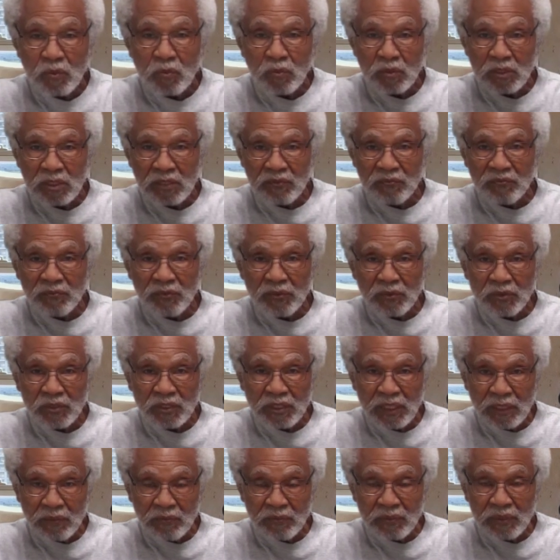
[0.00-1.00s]
was the first
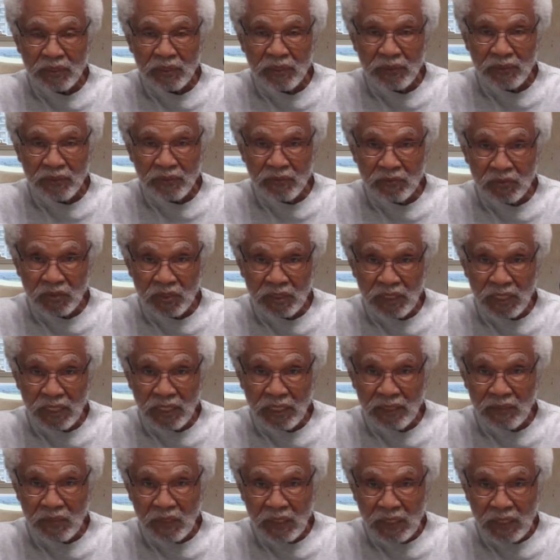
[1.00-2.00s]
Secretary of
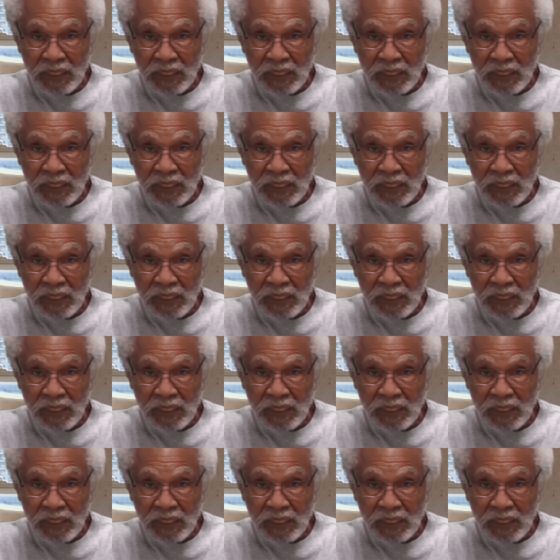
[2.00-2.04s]
State.